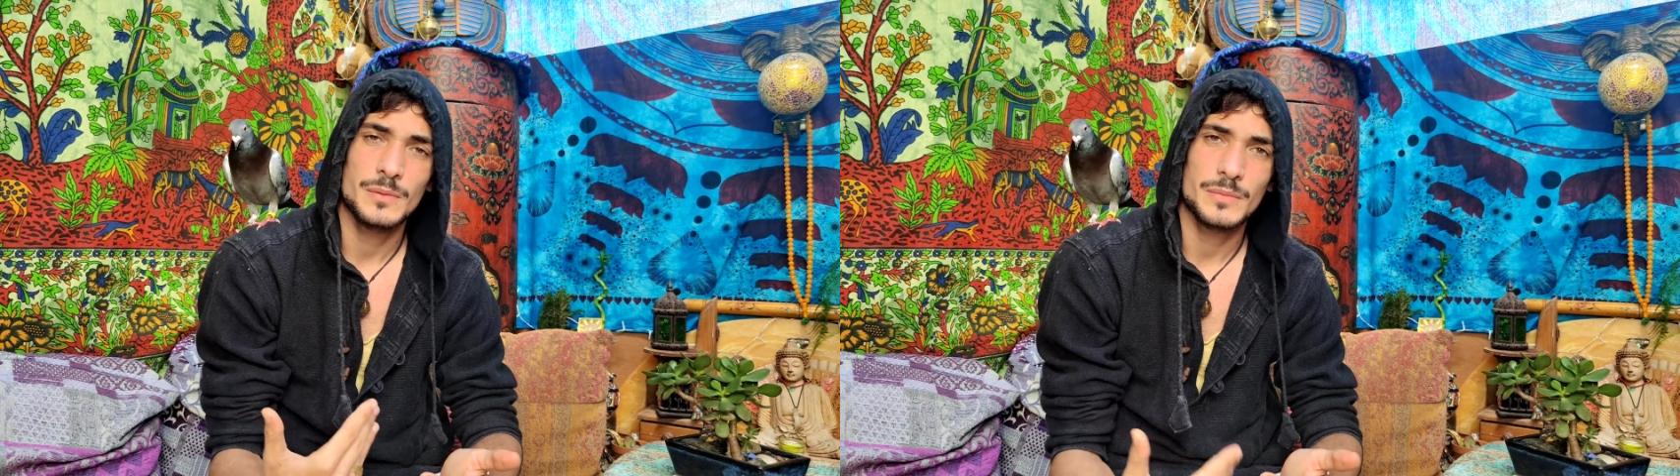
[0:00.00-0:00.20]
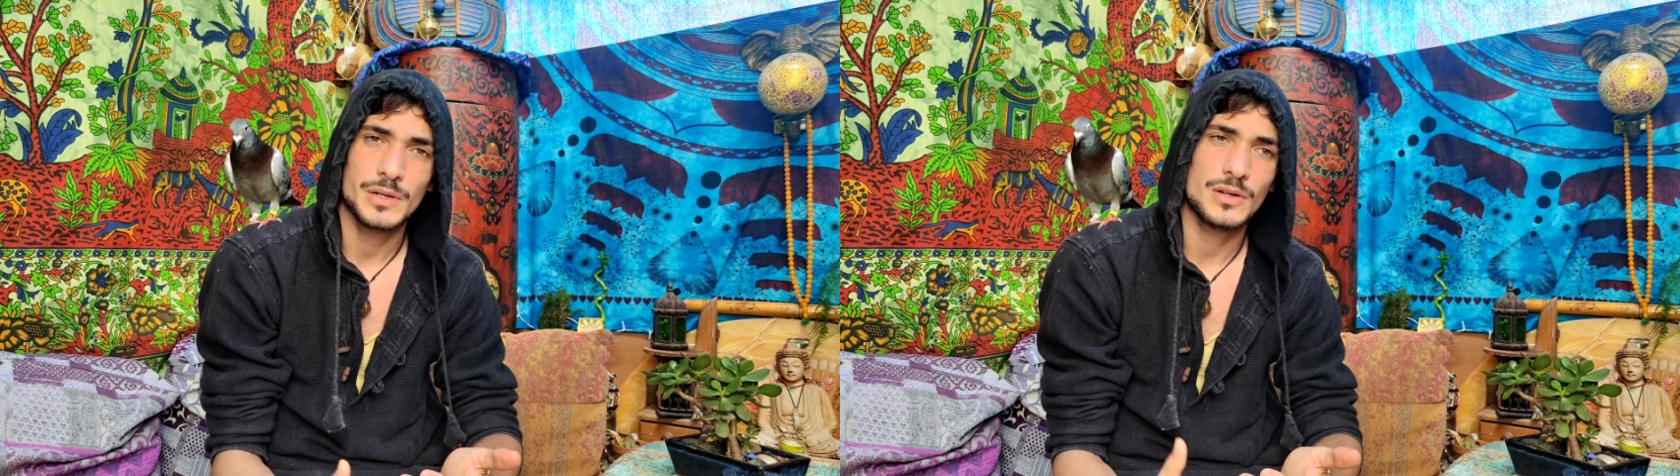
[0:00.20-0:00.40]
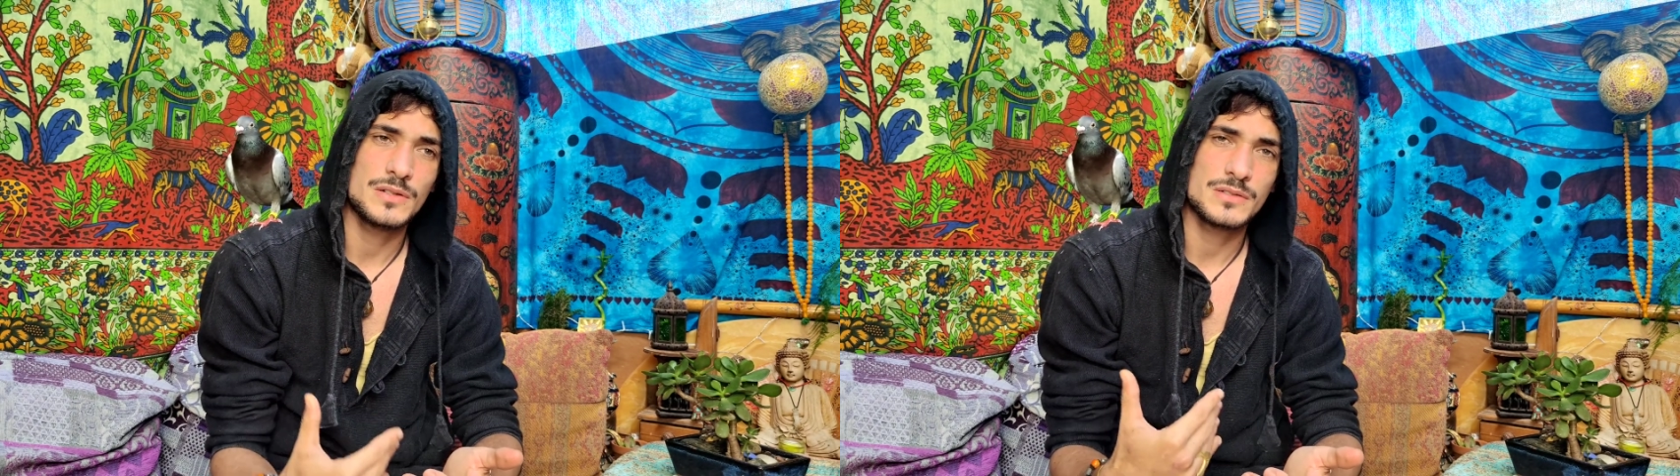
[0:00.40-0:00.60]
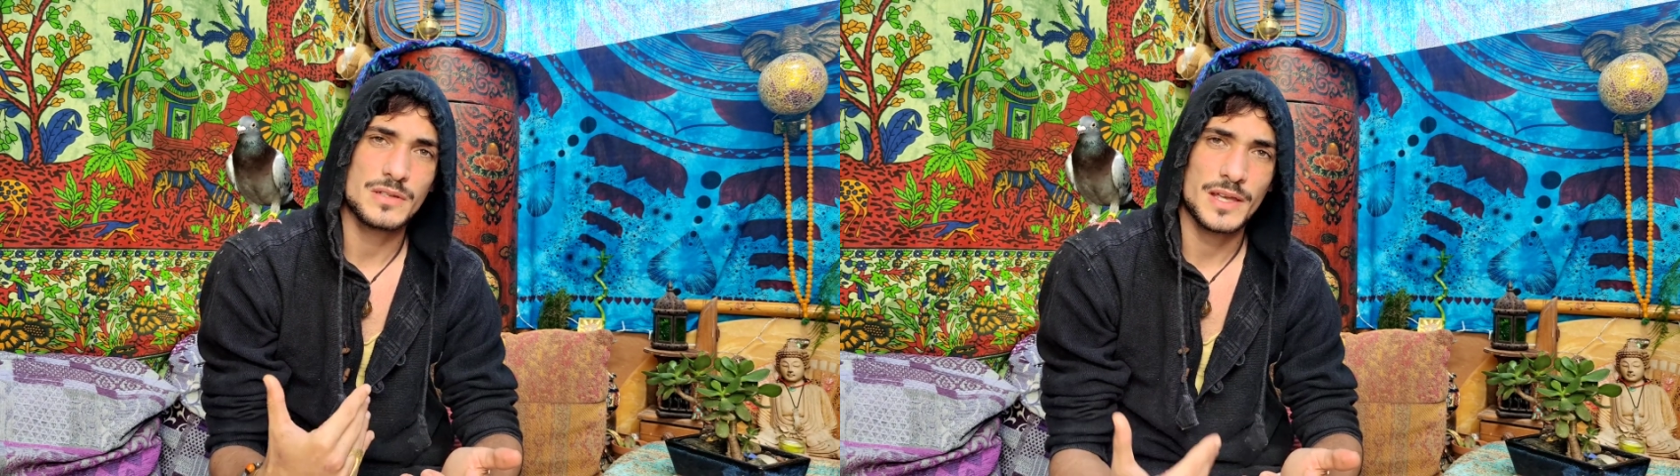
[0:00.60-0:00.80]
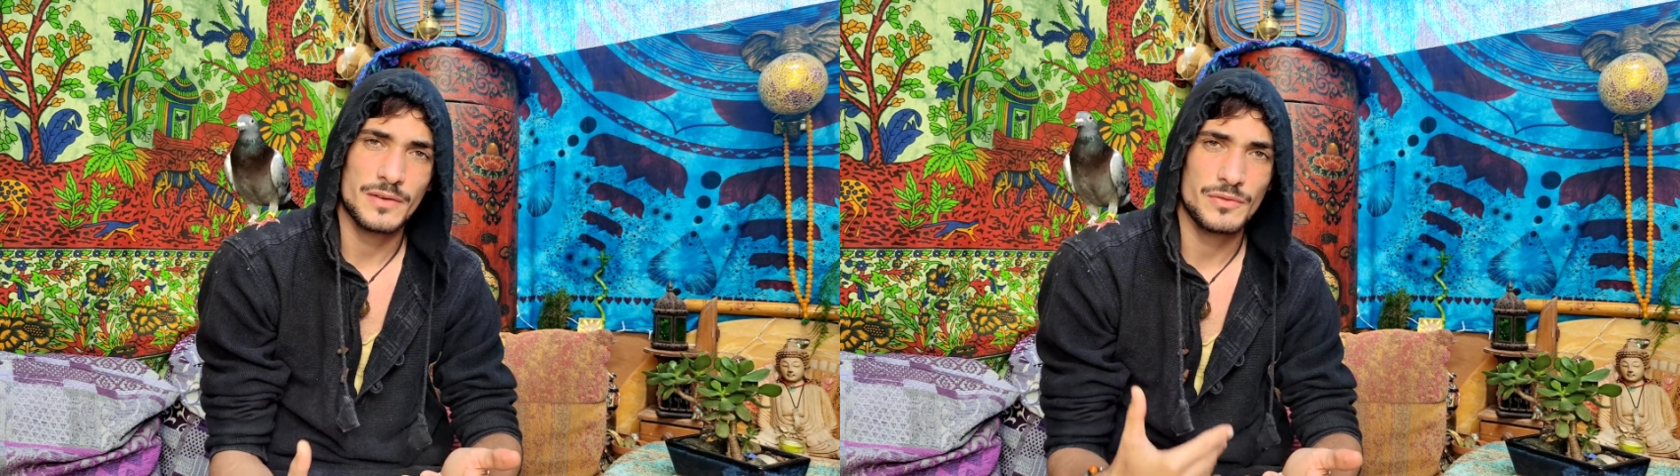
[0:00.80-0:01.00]
because
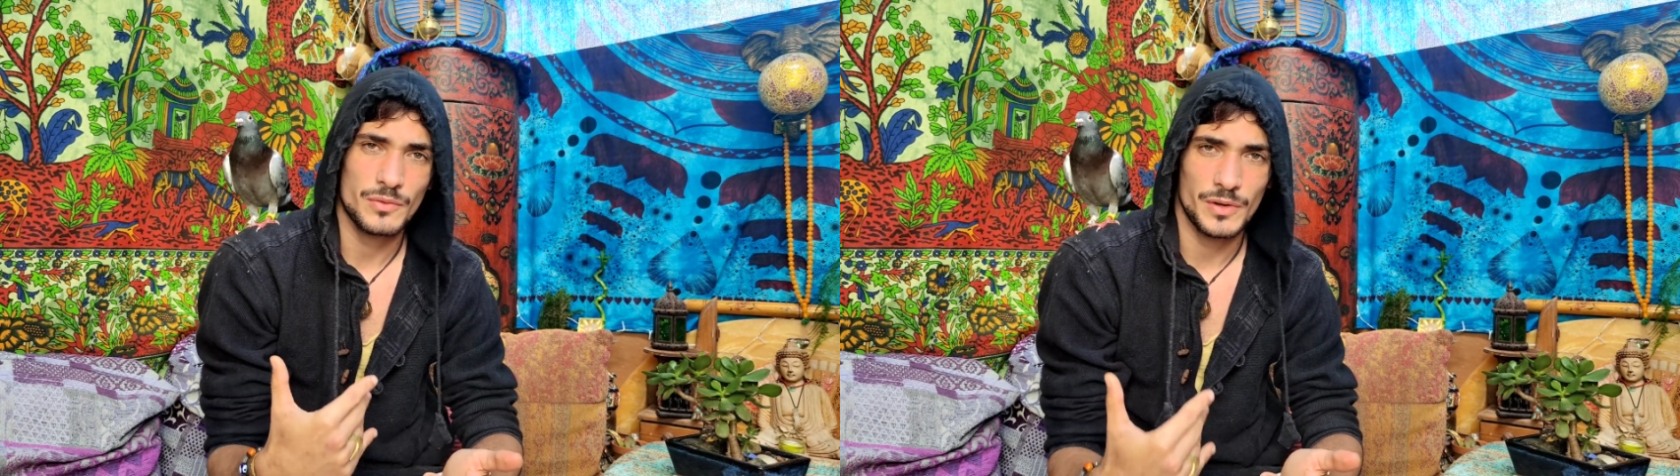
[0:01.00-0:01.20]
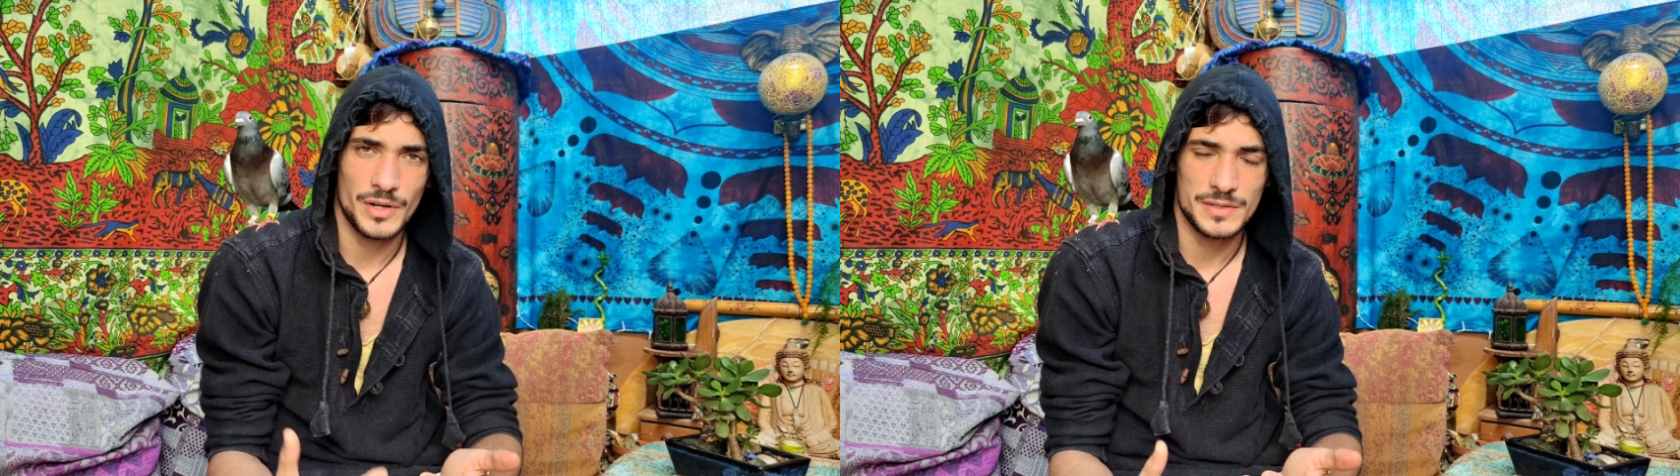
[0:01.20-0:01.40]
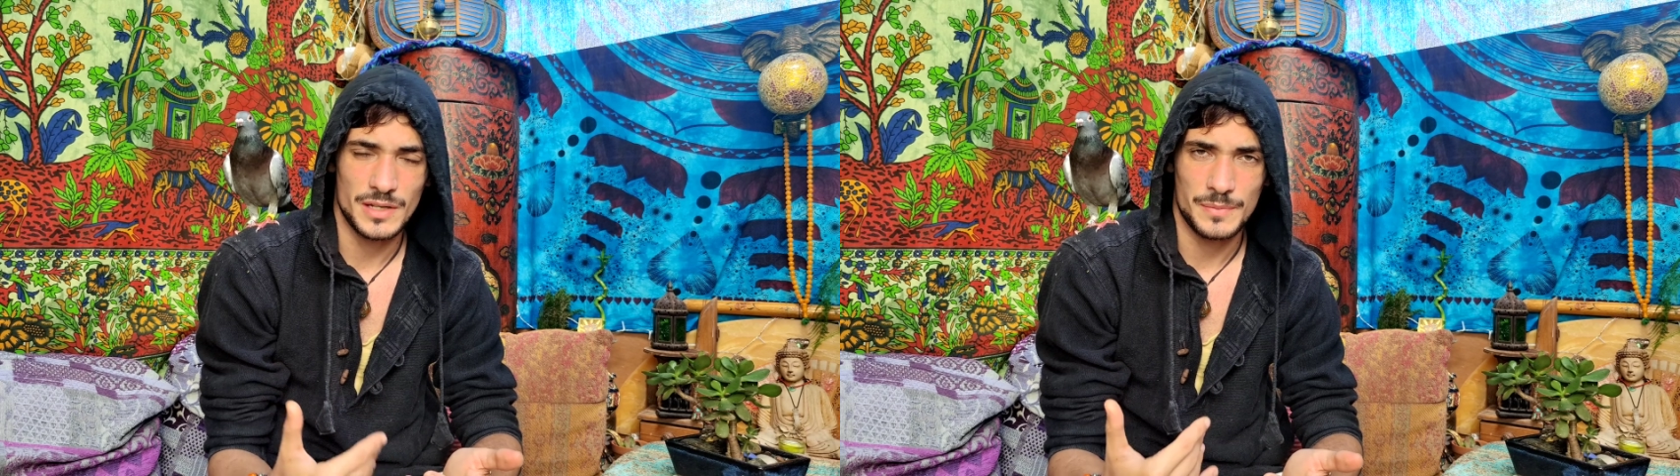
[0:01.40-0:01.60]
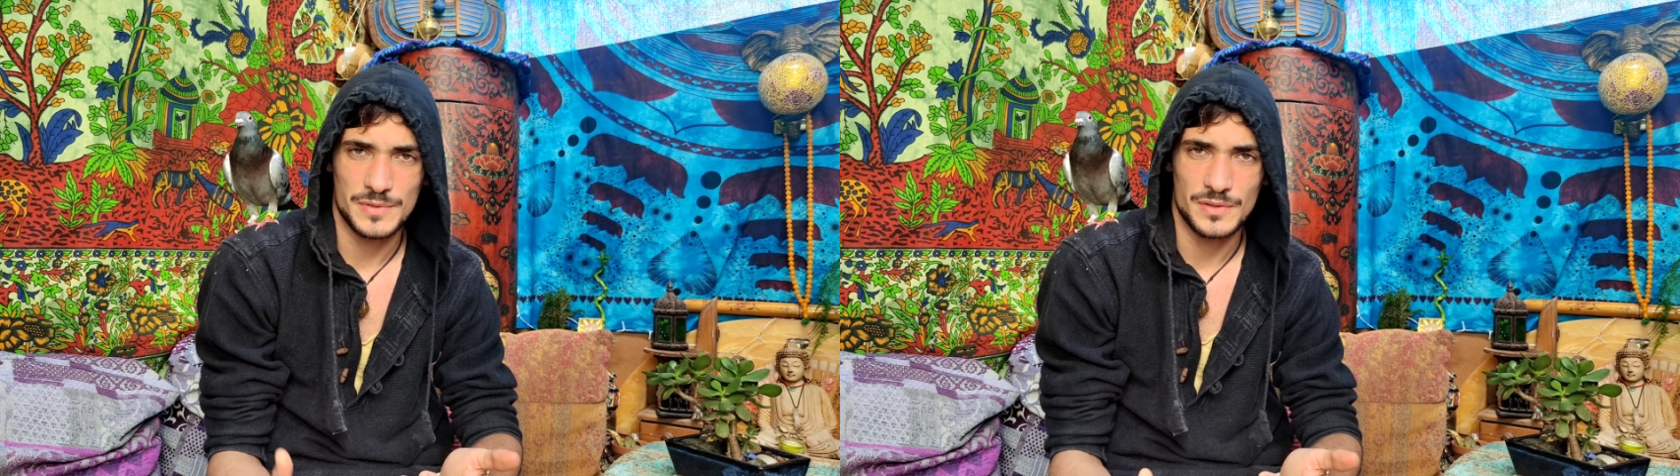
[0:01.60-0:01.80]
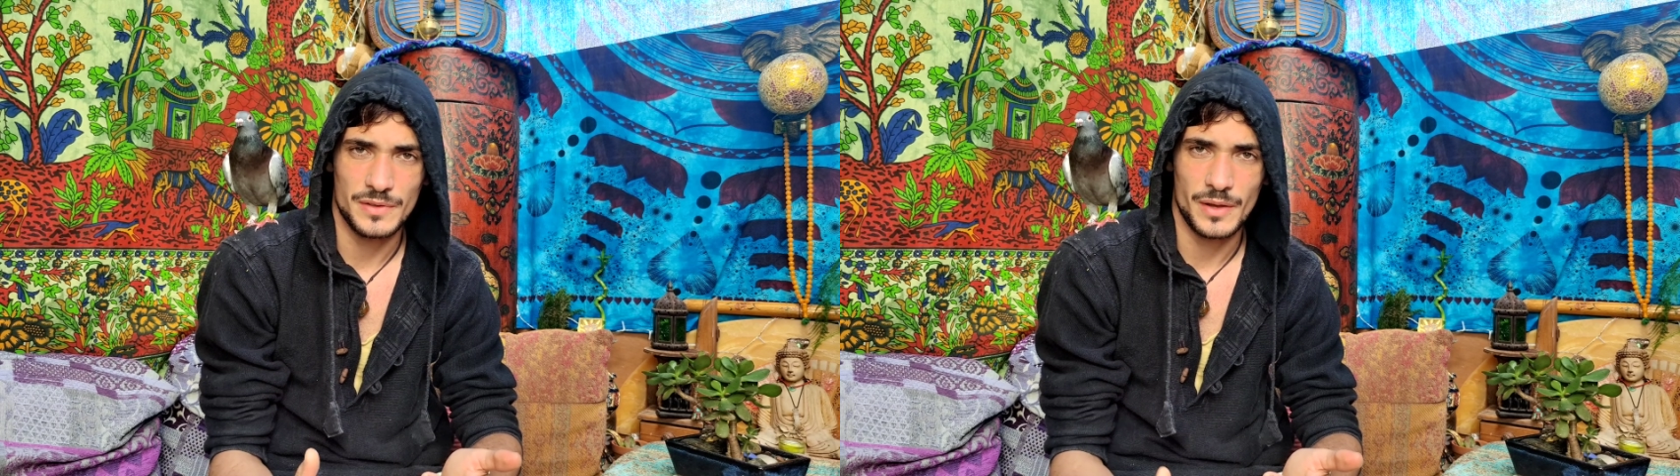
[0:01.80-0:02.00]
everyone has
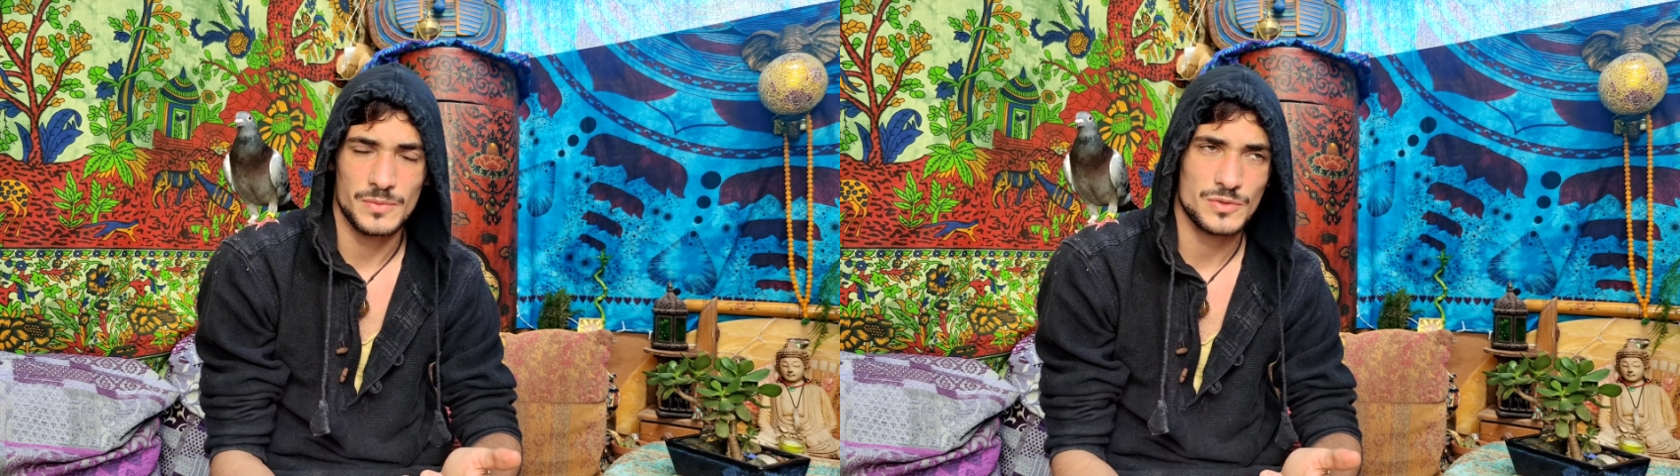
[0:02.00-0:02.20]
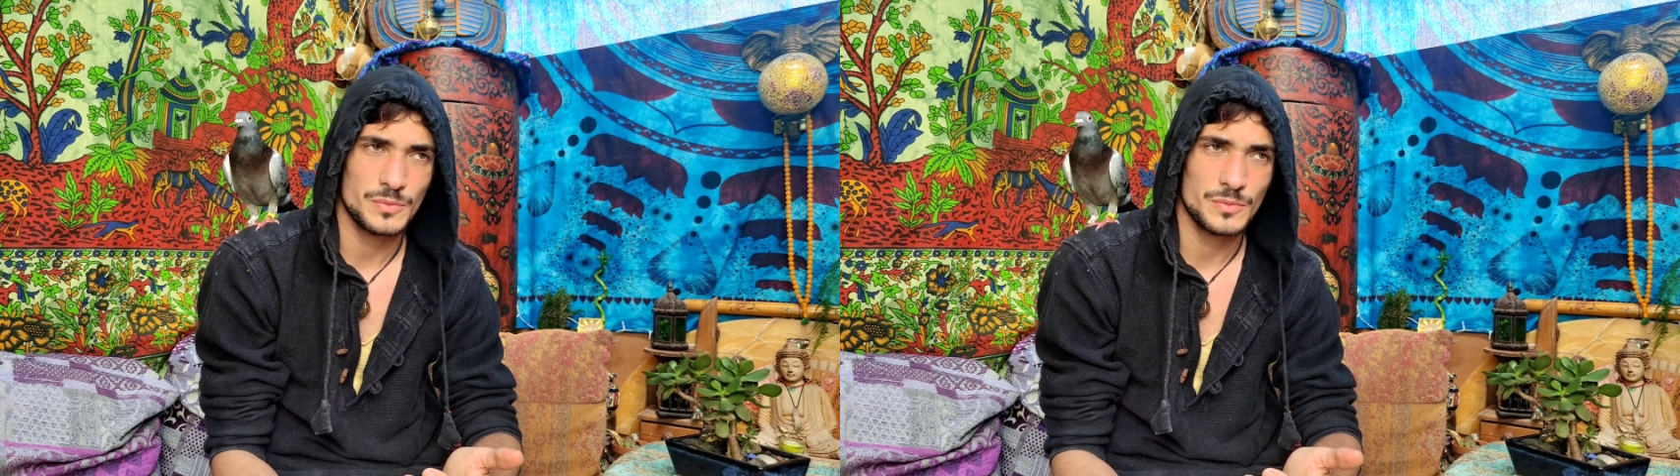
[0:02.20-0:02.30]
ups and downs,